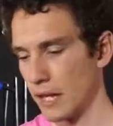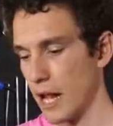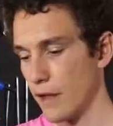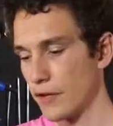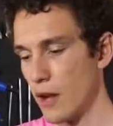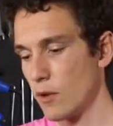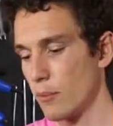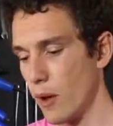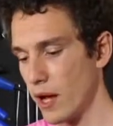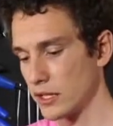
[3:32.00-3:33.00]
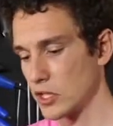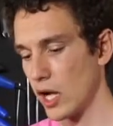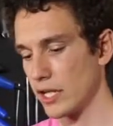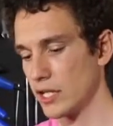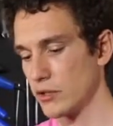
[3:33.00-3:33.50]
Now, if you don't want to buy an
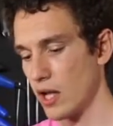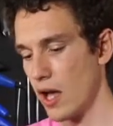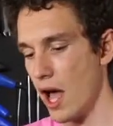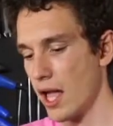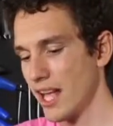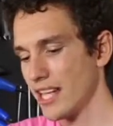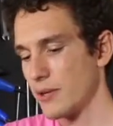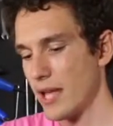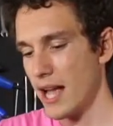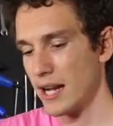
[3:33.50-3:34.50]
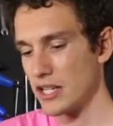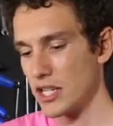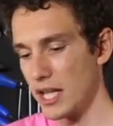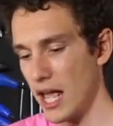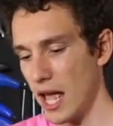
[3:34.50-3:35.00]
entirely new tyre, you can
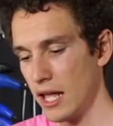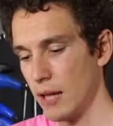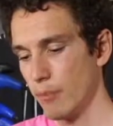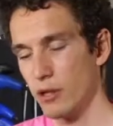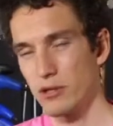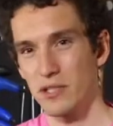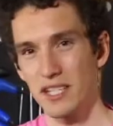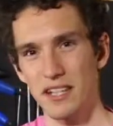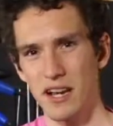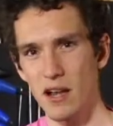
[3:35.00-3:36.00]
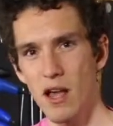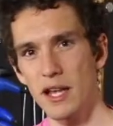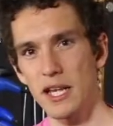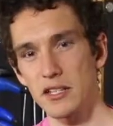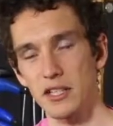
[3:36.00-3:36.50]
actually get puncture-resistant
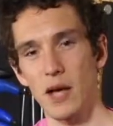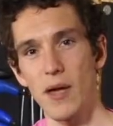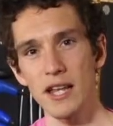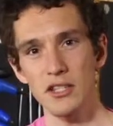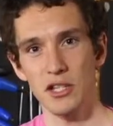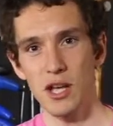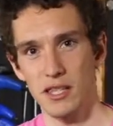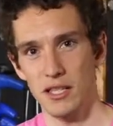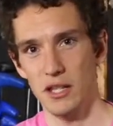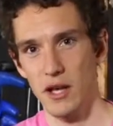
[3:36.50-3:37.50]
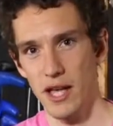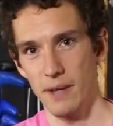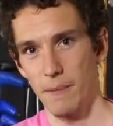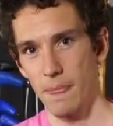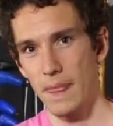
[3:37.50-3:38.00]
linings that go inside the
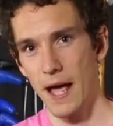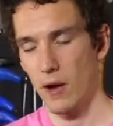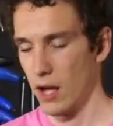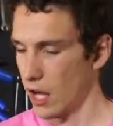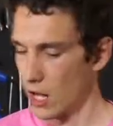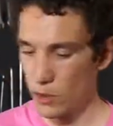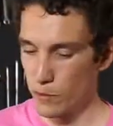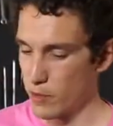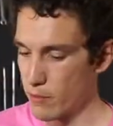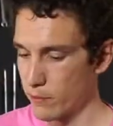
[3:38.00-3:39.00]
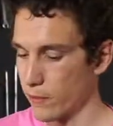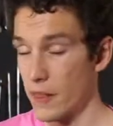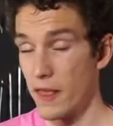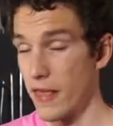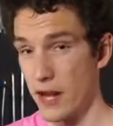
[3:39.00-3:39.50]
tyre. Now, a lot of people
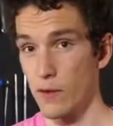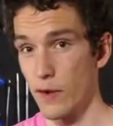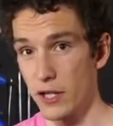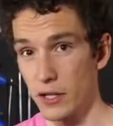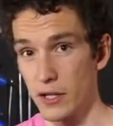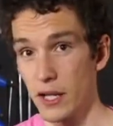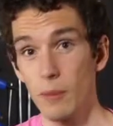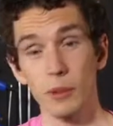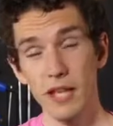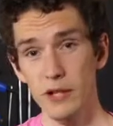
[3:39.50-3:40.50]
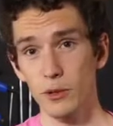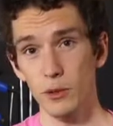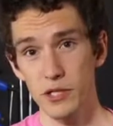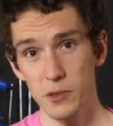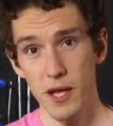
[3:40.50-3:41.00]
find that they're not very good, but Daniel
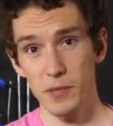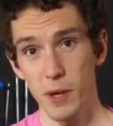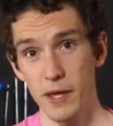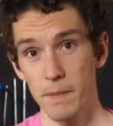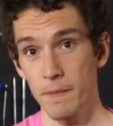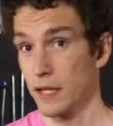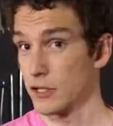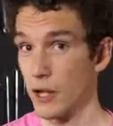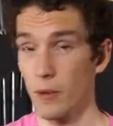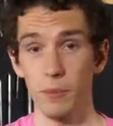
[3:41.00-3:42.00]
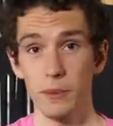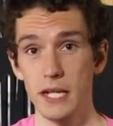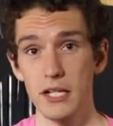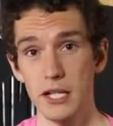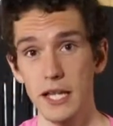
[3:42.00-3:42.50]
Lloyd swears by them, so
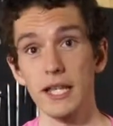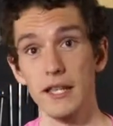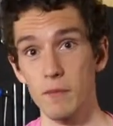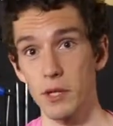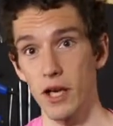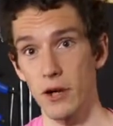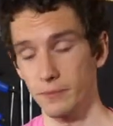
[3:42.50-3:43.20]
potentially give them a go.